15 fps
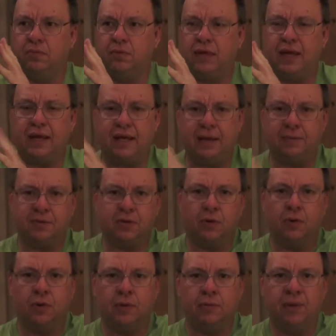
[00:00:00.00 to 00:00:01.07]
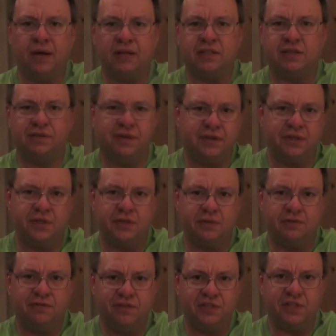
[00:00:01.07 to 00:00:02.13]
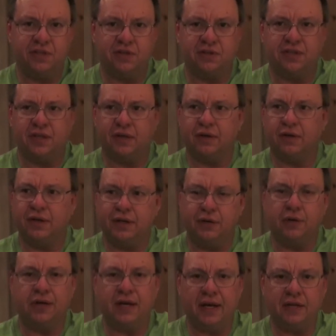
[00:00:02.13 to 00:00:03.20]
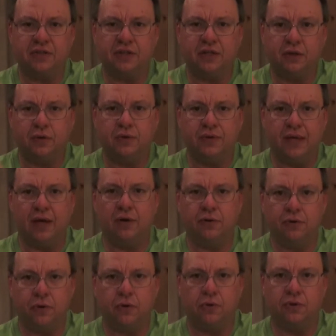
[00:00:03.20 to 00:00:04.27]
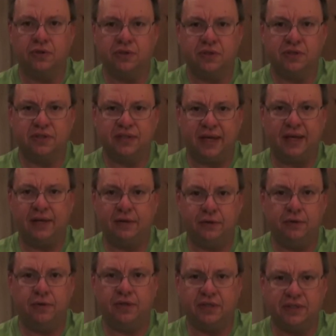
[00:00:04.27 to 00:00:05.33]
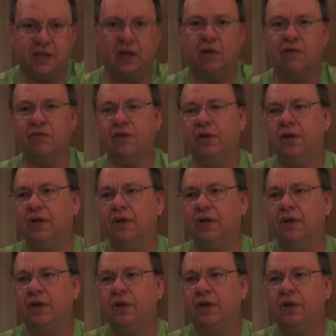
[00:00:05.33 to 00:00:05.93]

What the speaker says: That keeps going past the visitor center, and you can actually go down towards the sand dune itself.